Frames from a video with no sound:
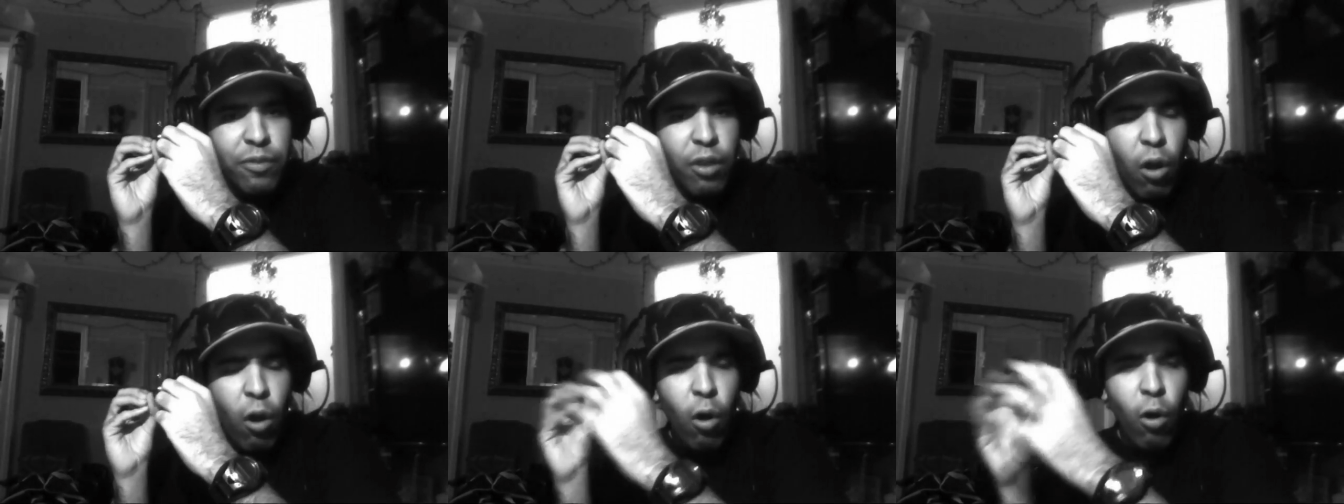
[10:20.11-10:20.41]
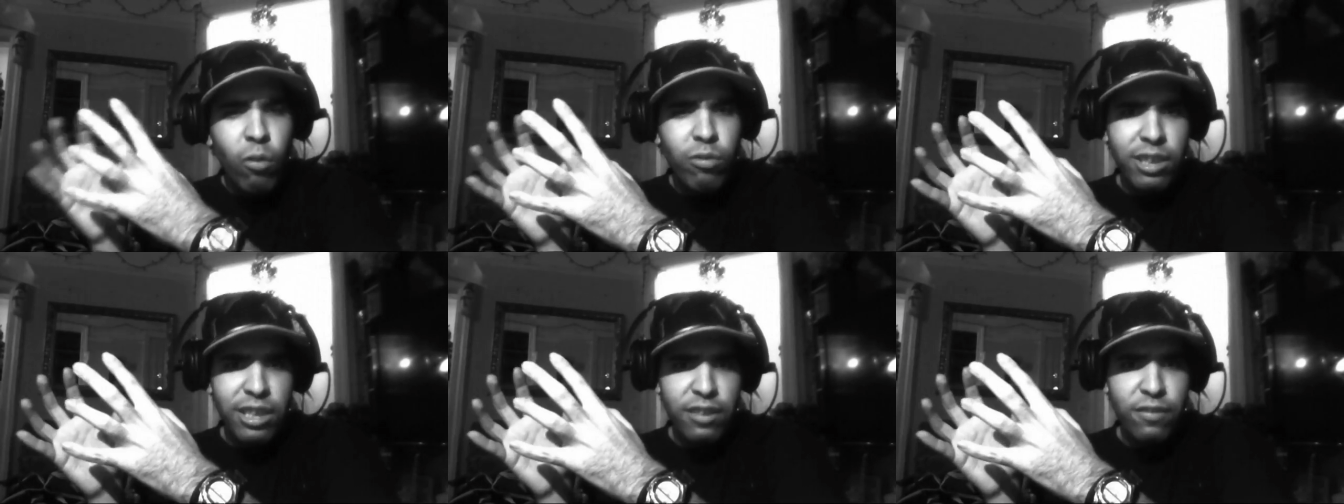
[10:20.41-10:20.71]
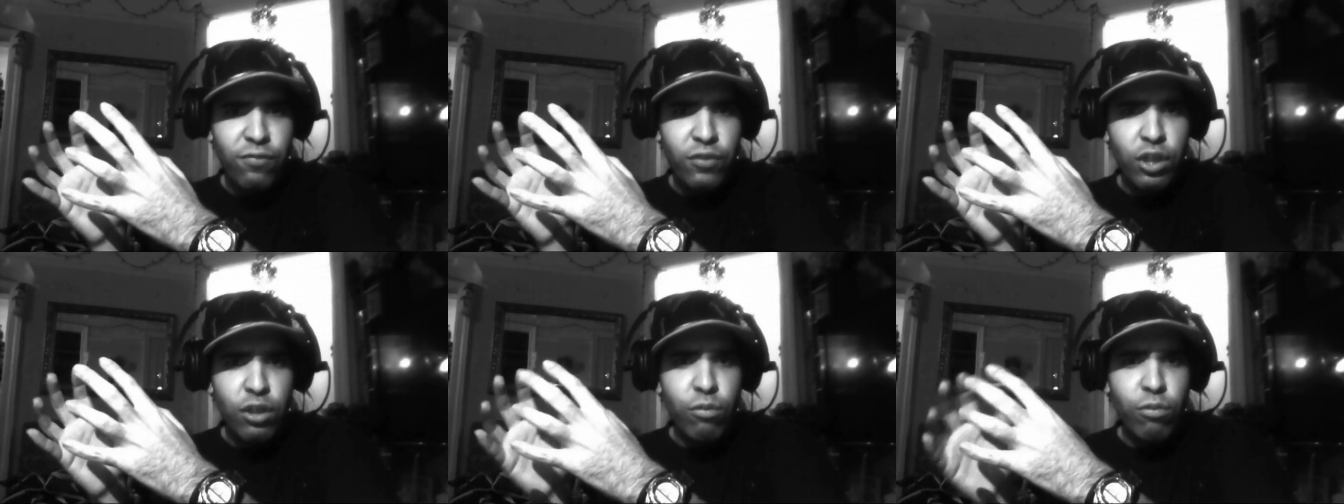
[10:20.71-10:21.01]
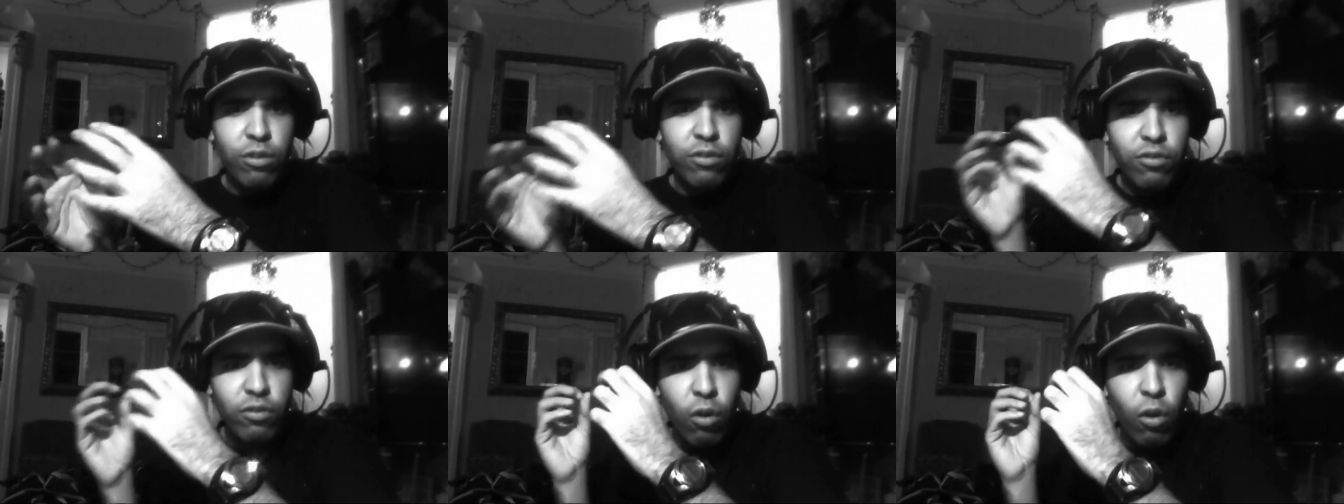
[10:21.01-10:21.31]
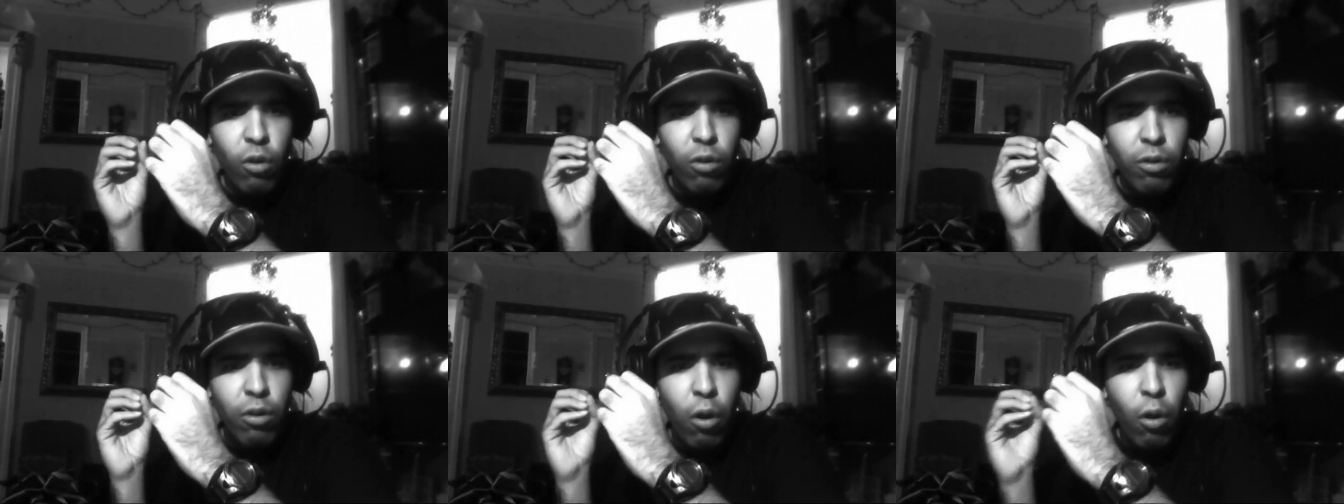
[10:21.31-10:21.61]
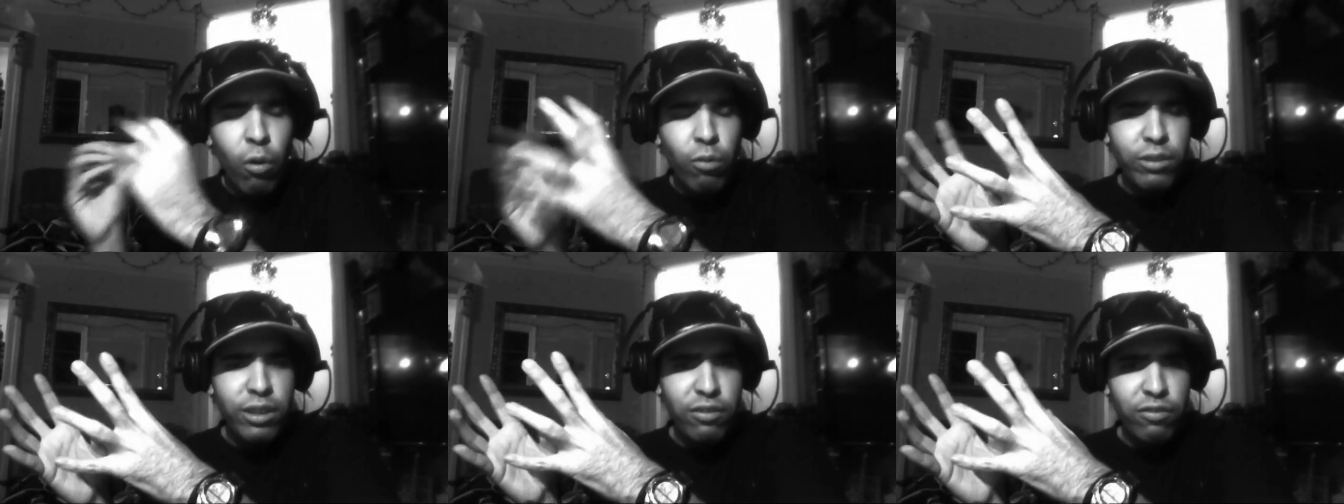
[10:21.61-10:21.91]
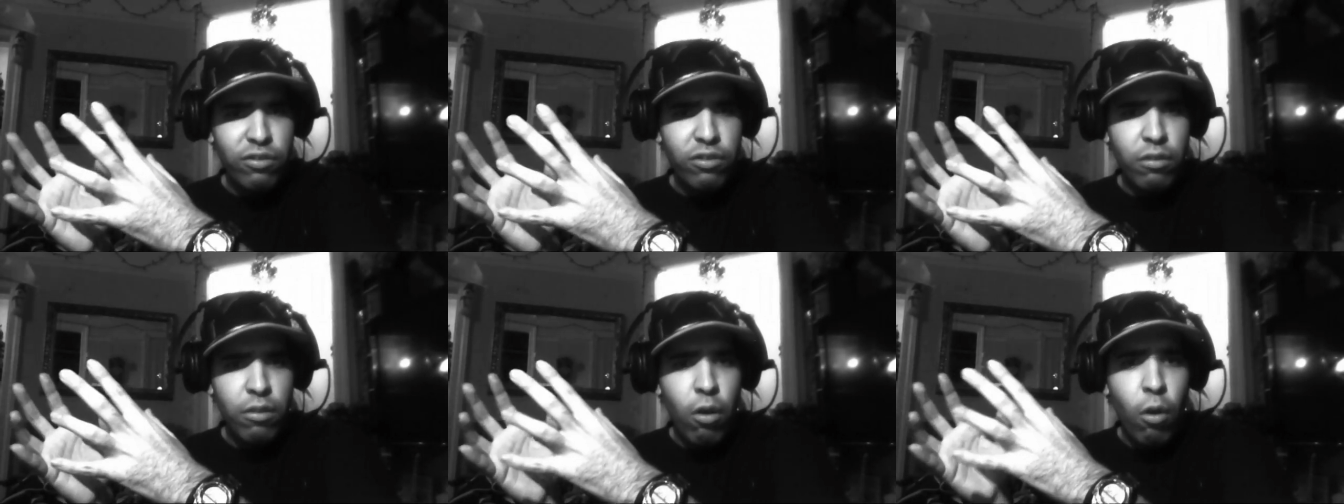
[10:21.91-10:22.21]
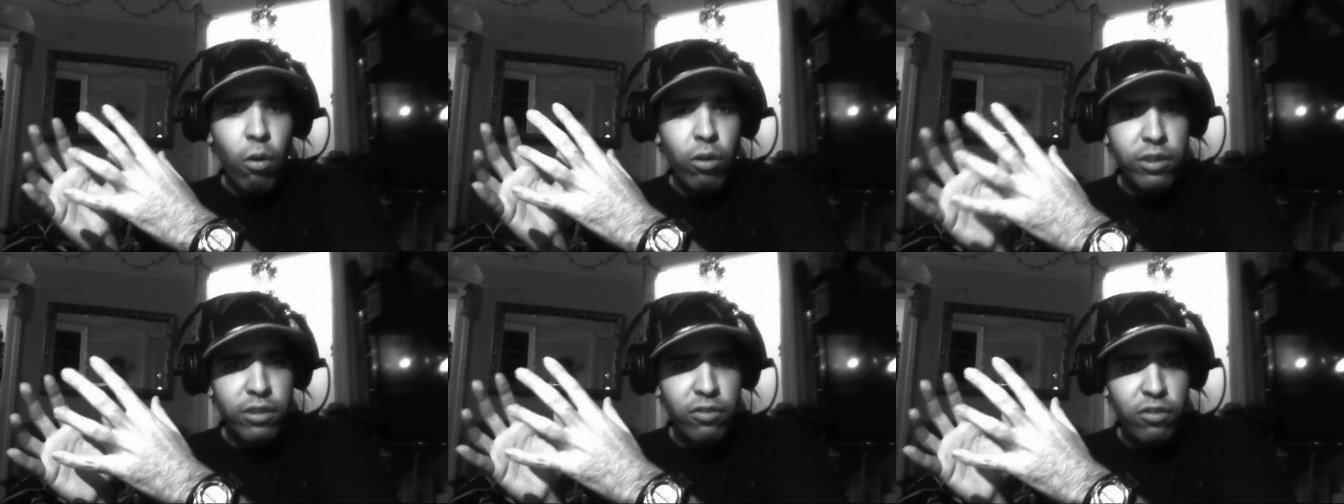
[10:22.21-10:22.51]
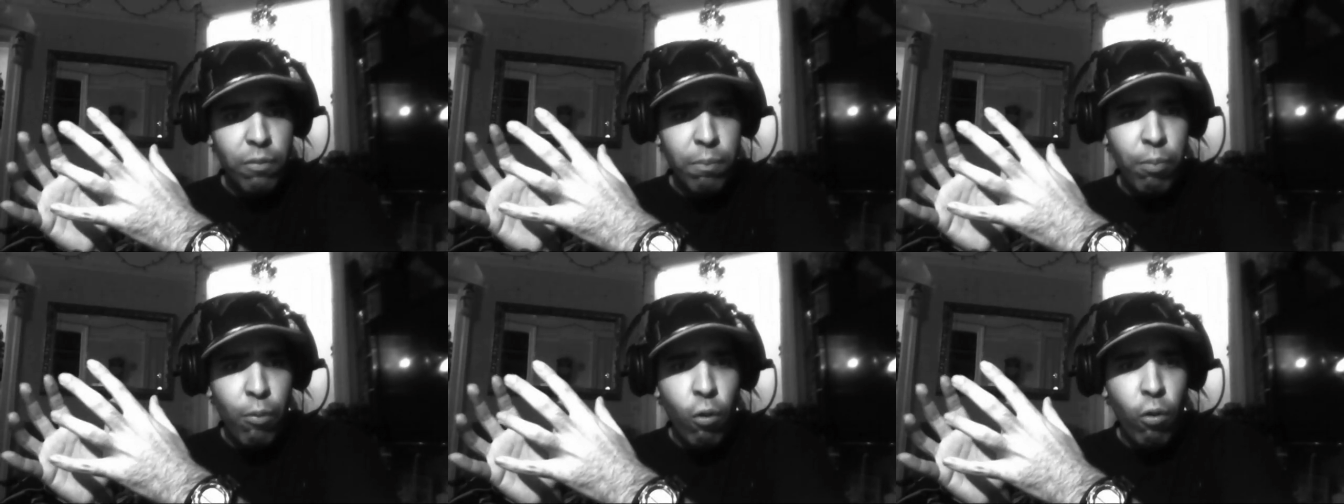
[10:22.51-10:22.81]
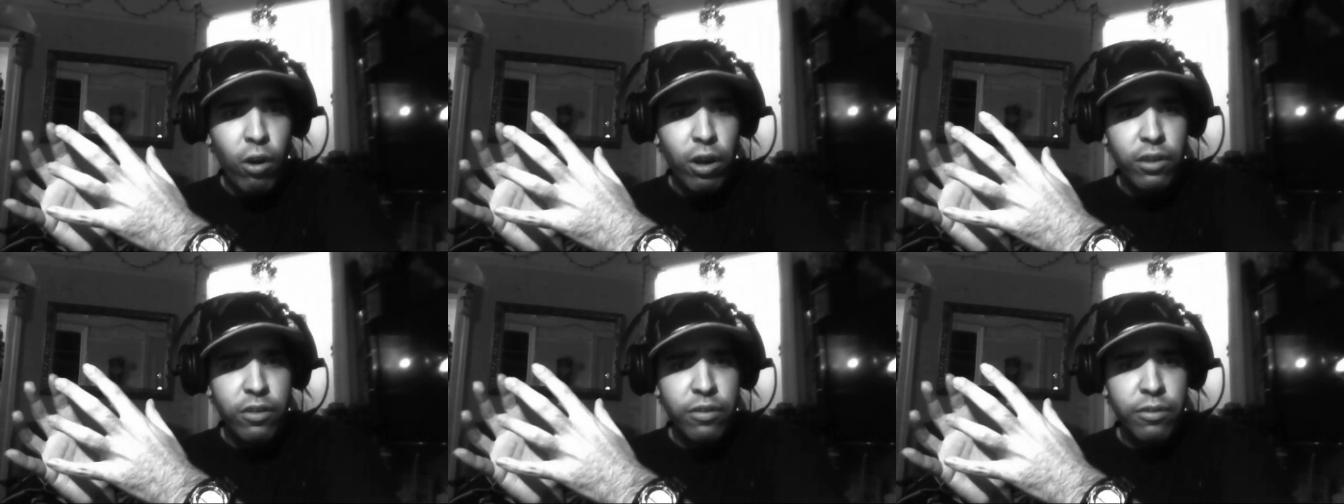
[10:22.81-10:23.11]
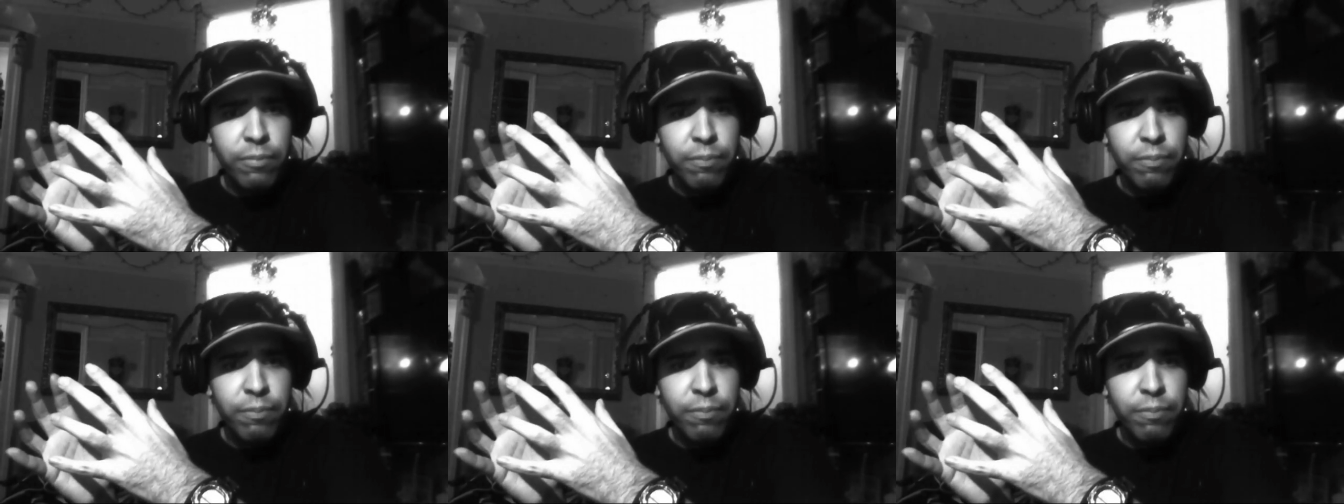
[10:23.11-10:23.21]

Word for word: all these viewers, all this support.